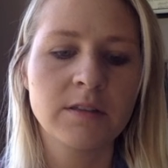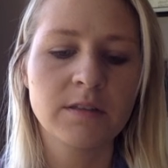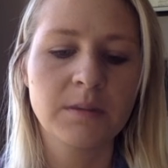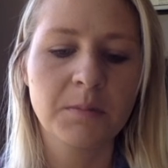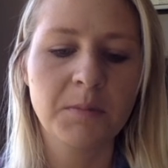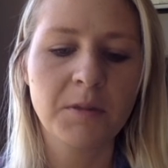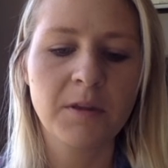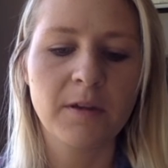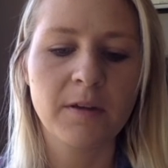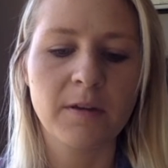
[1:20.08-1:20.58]

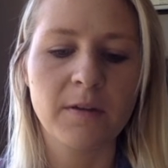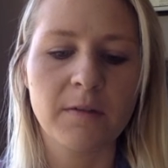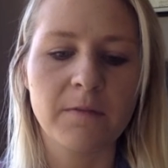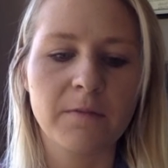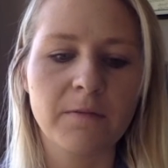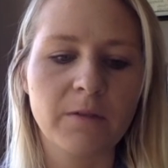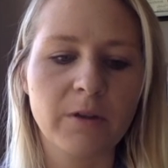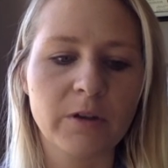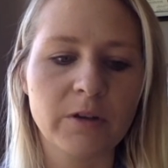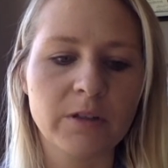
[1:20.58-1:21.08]
Some of the
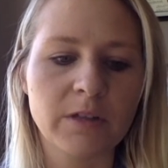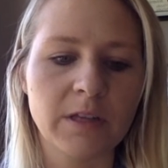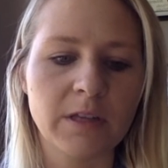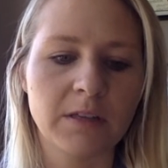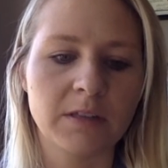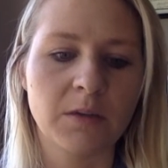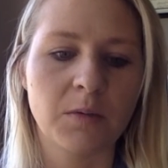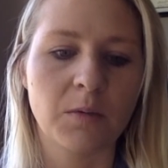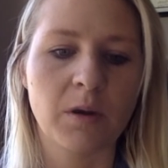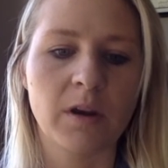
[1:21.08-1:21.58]
first
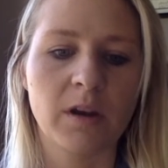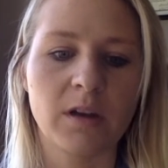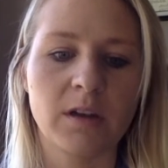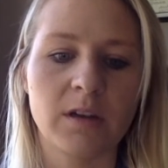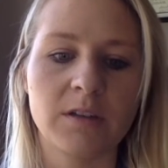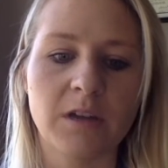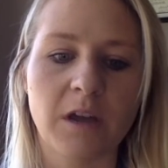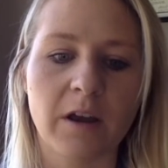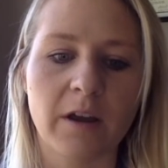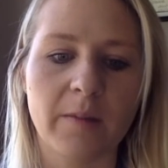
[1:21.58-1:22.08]
things I wanted
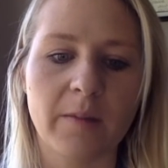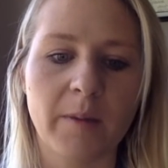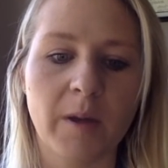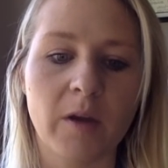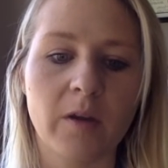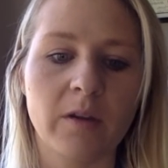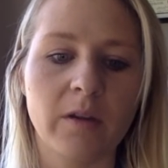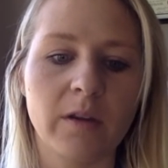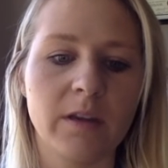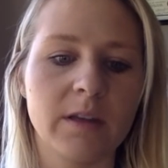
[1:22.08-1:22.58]
to talk
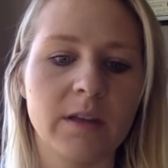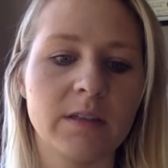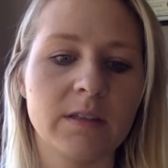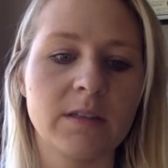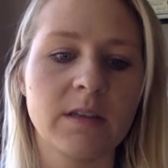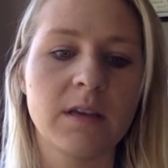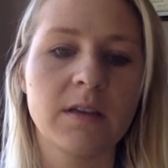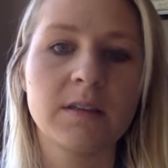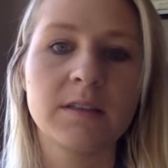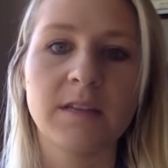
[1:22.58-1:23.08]
about
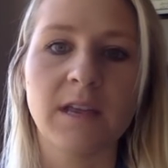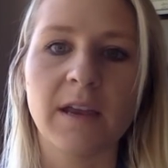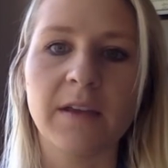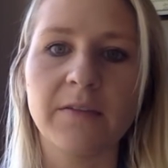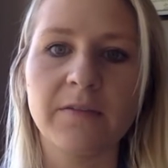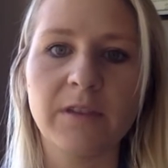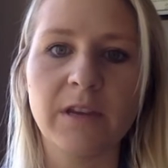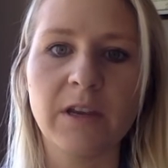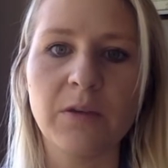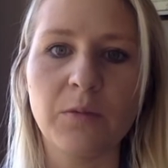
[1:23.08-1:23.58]
is
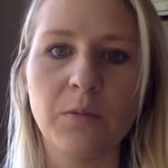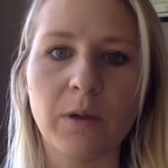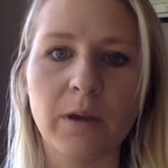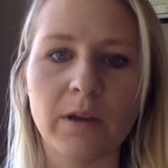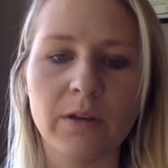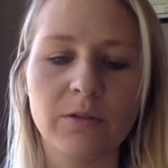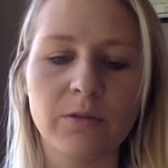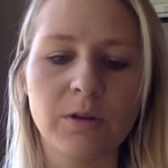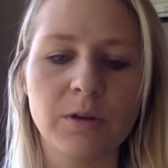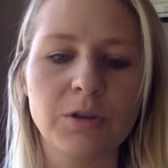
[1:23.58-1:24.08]
safety
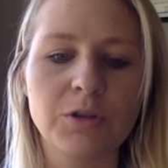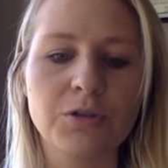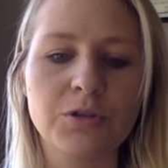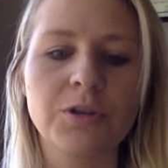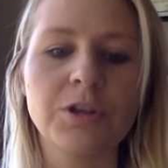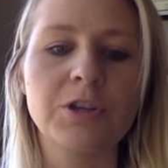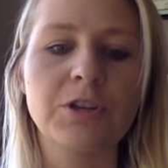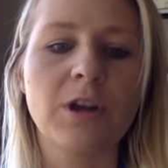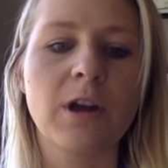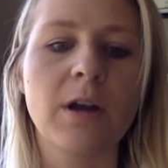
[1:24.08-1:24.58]
when
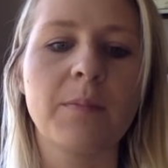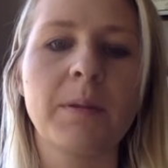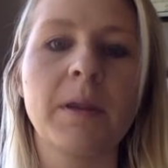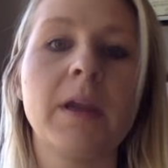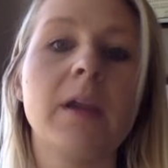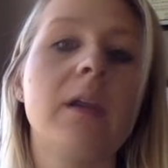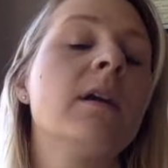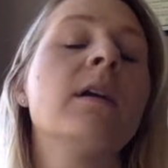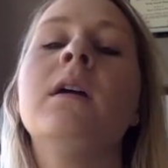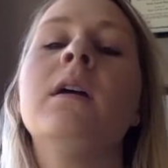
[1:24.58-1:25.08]
grocery
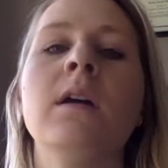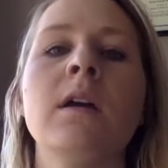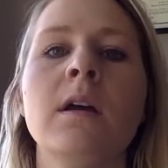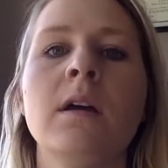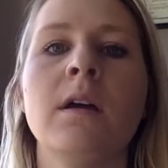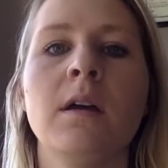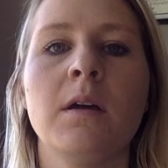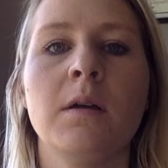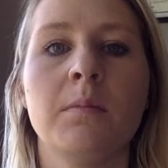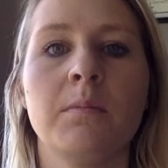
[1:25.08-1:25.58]
shopping,
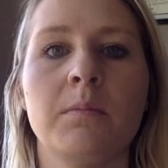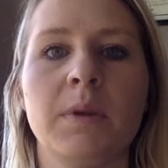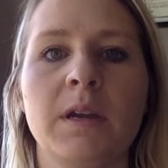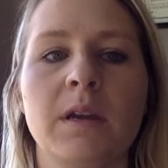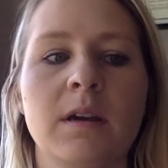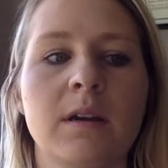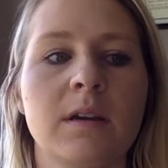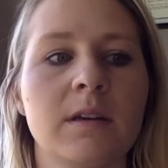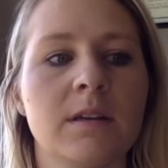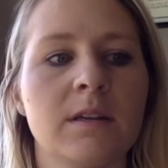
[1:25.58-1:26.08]

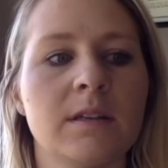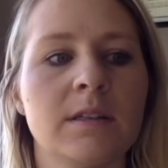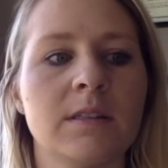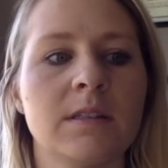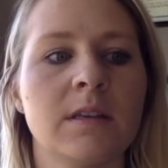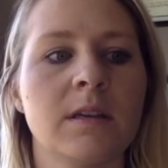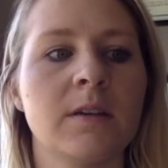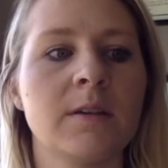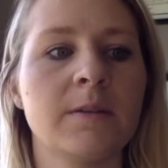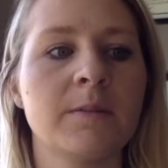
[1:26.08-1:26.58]
because
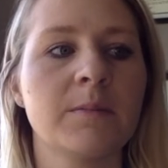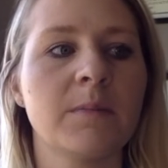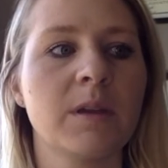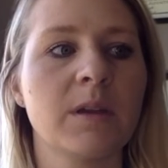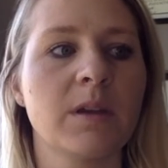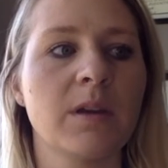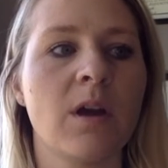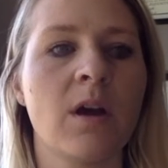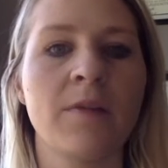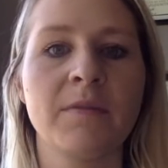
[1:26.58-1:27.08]

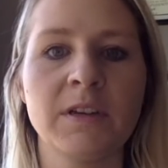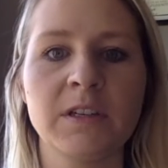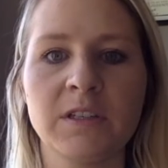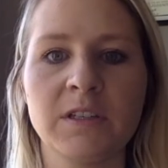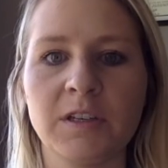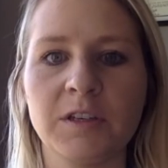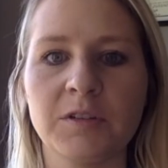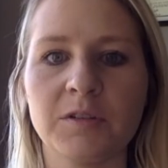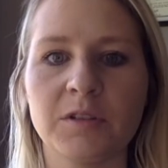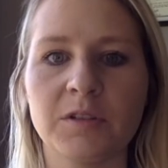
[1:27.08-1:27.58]

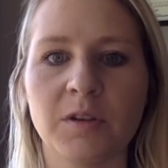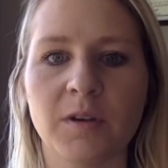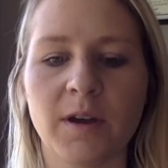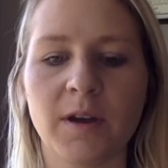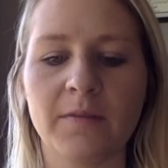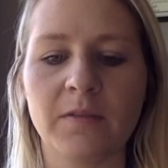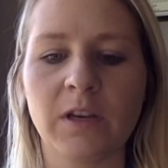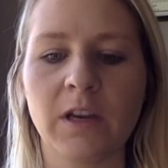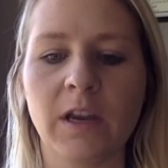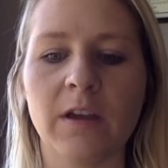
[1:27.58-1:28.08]
obviously you still
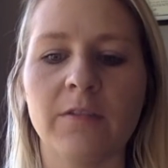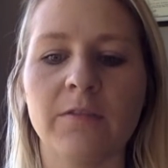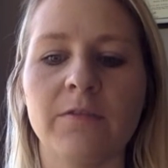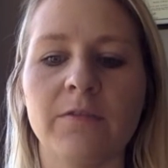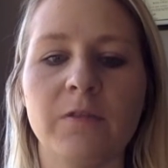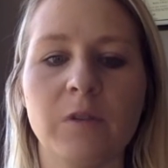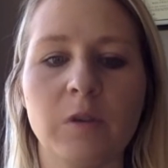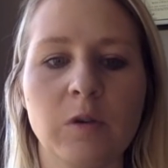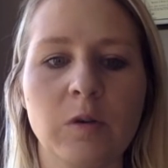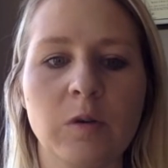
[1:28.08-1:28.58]
have to get
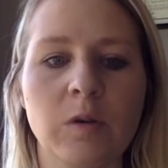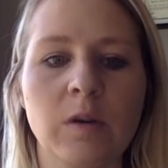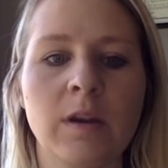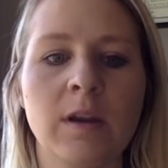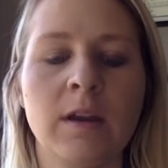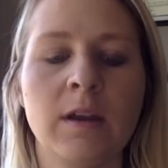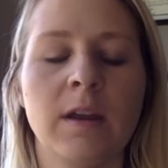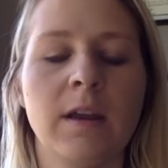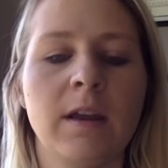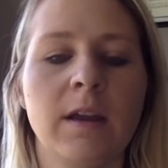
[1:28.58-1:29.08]
food,
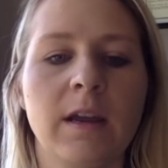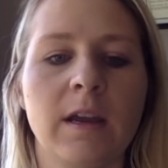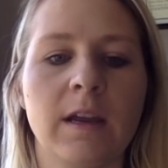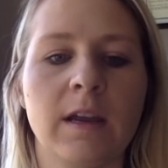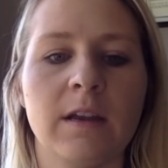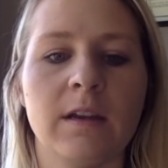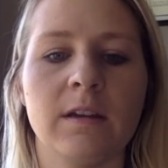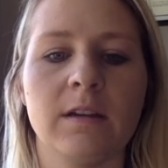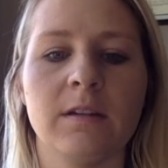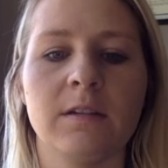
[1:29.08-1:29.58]

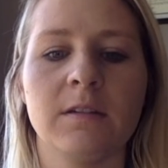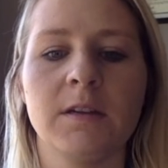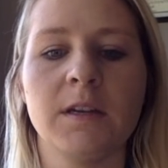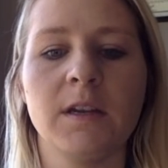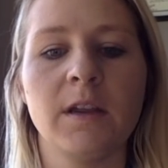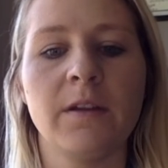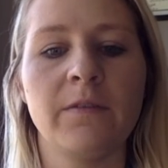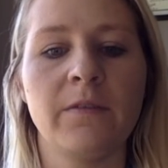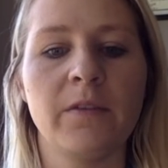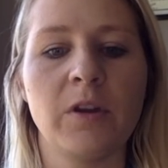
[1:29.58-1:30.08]
and
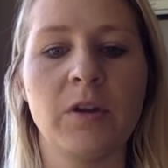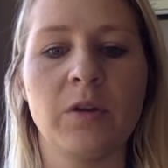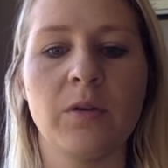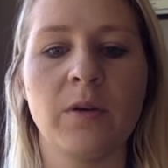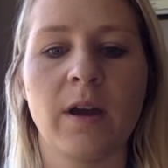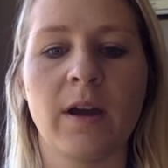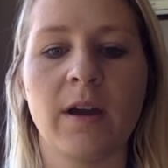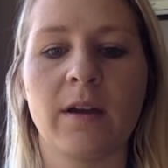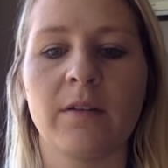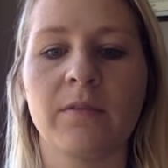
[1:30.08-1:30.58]
if you
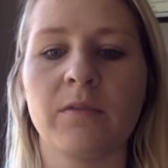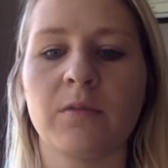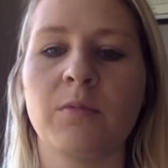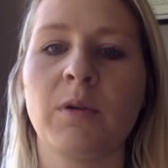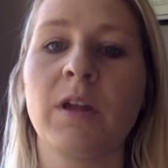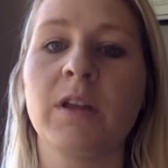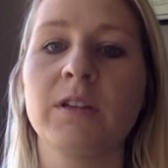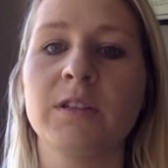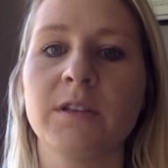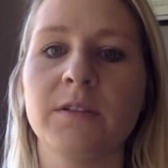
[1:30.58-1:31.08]
have a
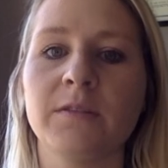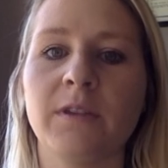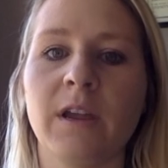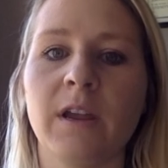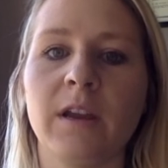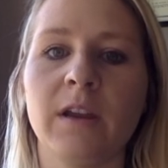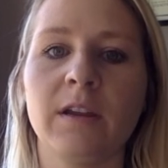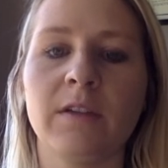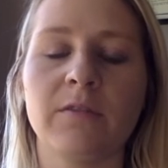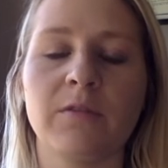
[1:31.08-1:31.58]
relative
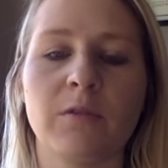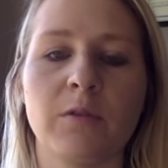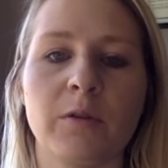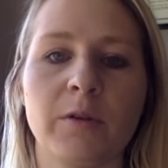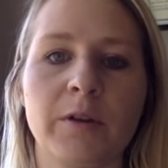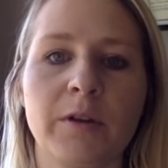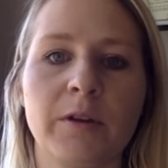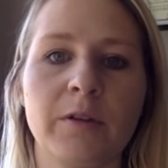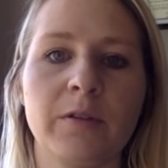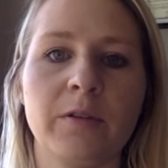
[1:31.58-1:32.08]
getting it for
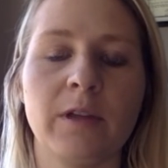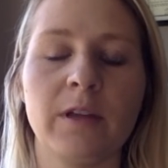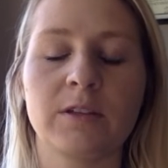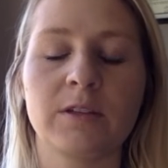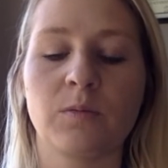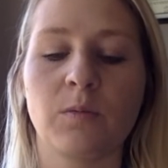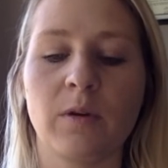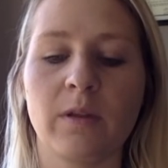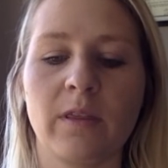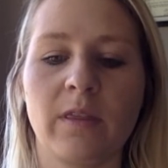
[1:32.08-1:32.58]
you,
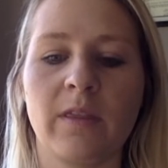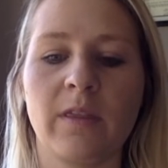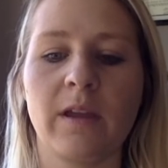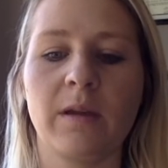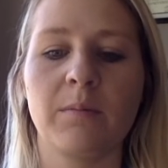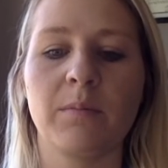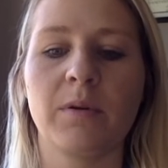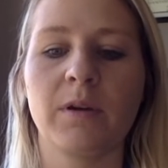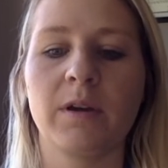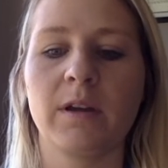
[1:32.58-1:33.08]
that's one
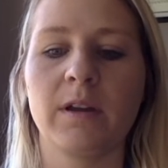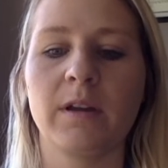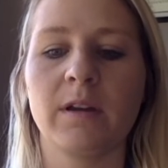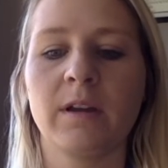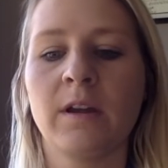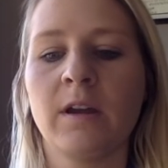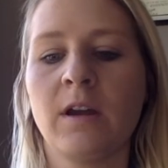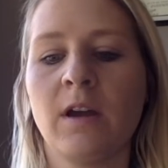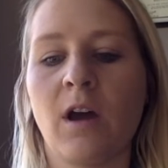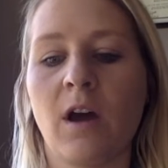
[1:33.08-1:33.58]
thing, but
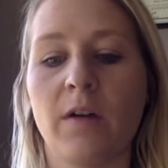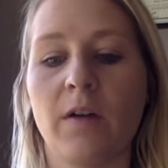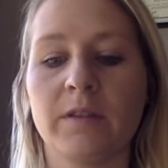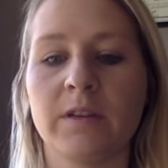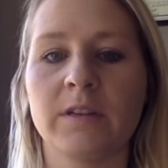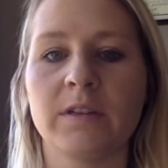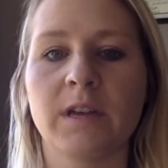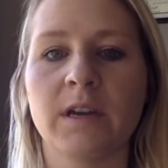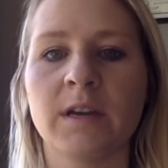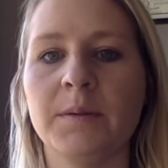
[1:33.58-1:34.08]

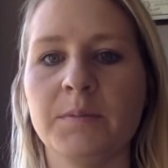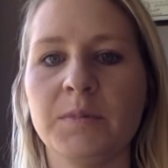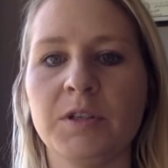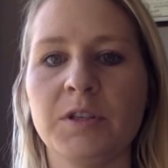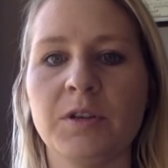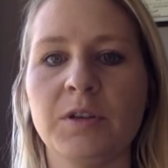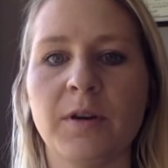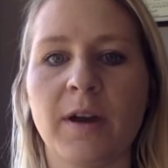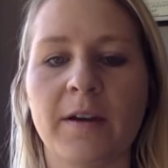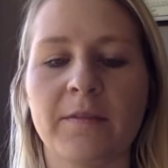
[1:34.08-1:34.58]
oftentimes
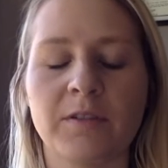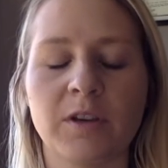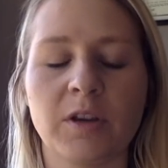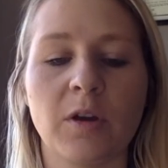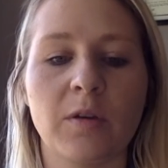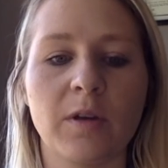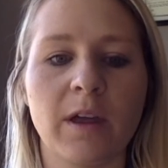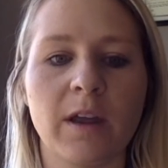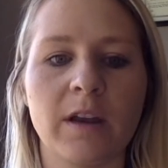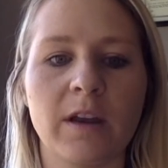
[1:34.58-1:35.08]
you have to
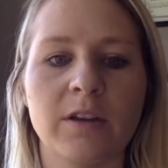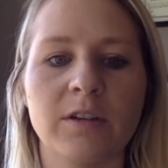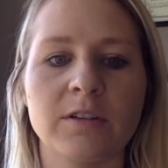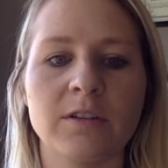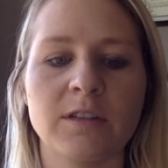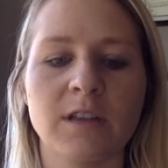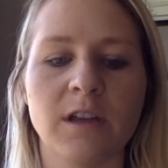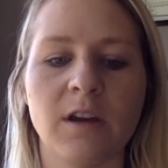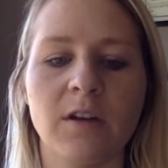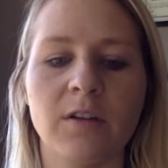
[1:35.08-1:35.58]
go get it
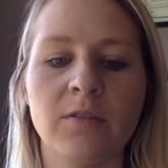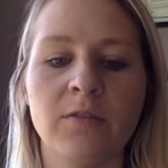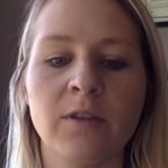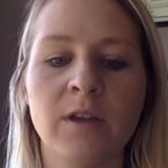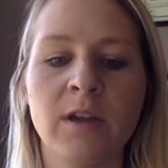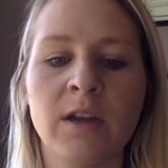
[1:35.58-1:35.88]
yourself.